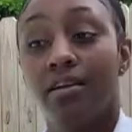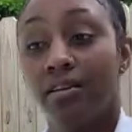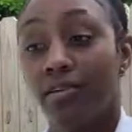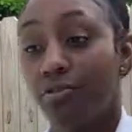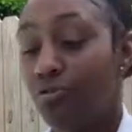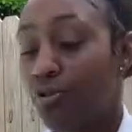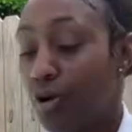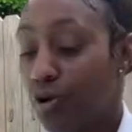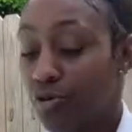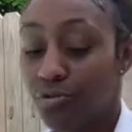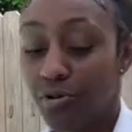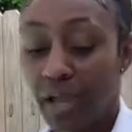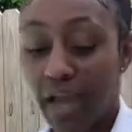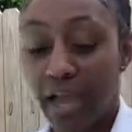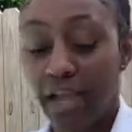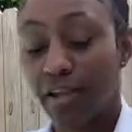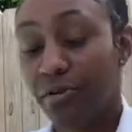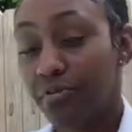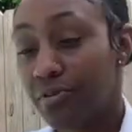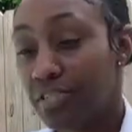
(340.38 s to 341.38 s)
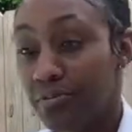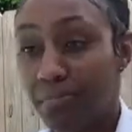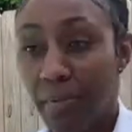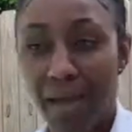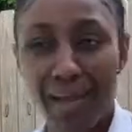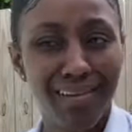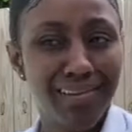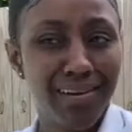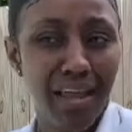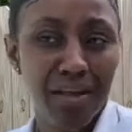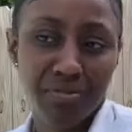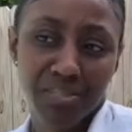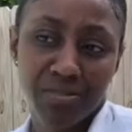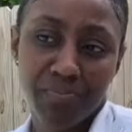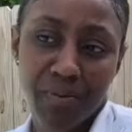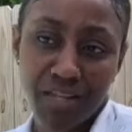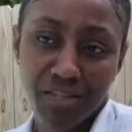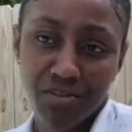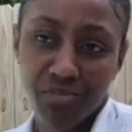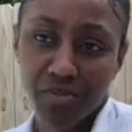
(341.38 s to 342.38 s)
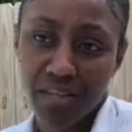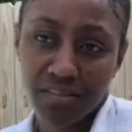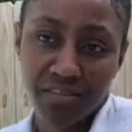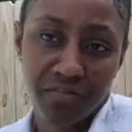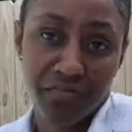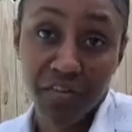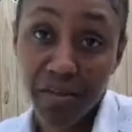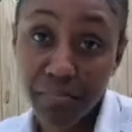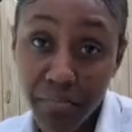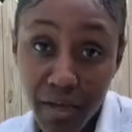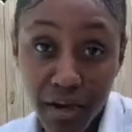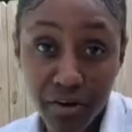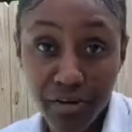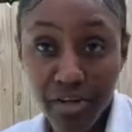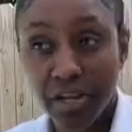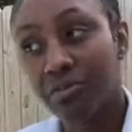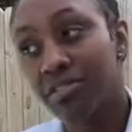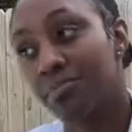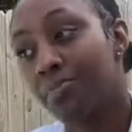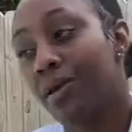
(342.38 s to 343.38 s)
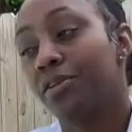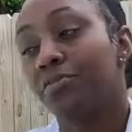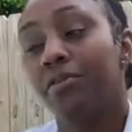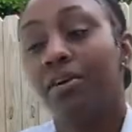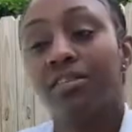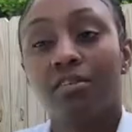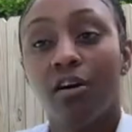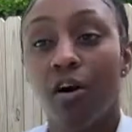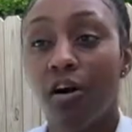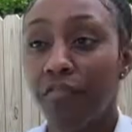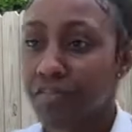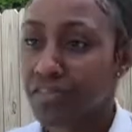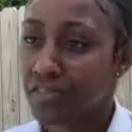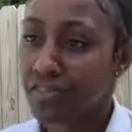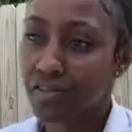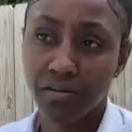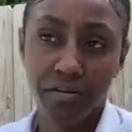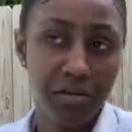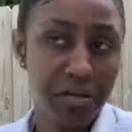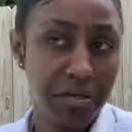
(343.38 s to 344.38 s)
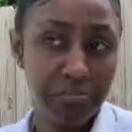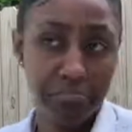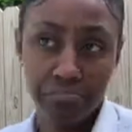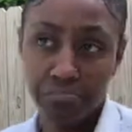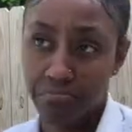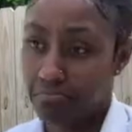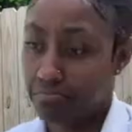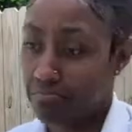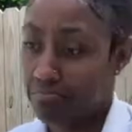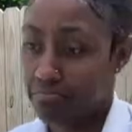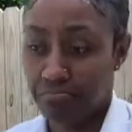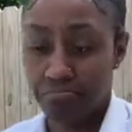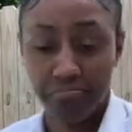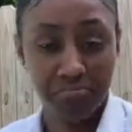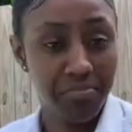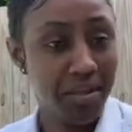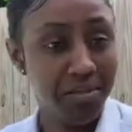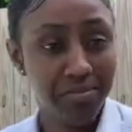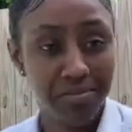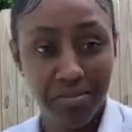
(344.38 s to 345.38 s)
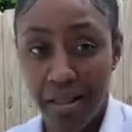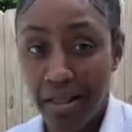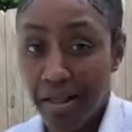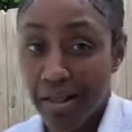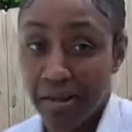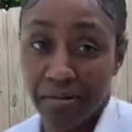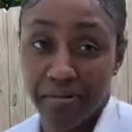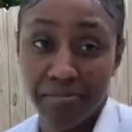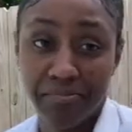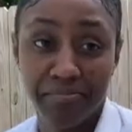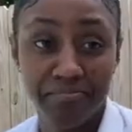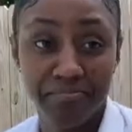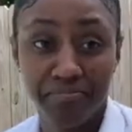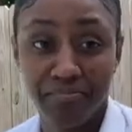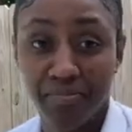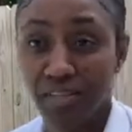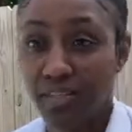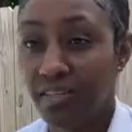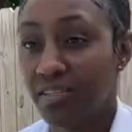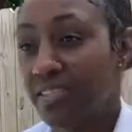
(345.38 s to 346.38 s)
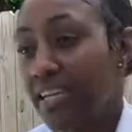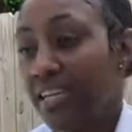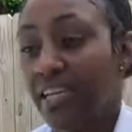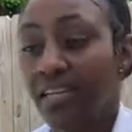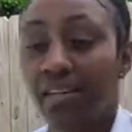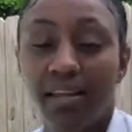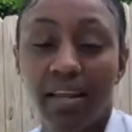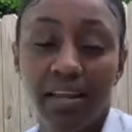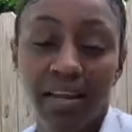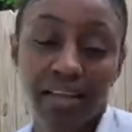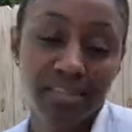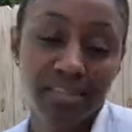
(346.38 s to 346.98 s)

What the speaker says: You know, you gain your respect, and they respect you as a female. They respect you as an officer, and that's that. Because mm-hmm. at the end of the day, they're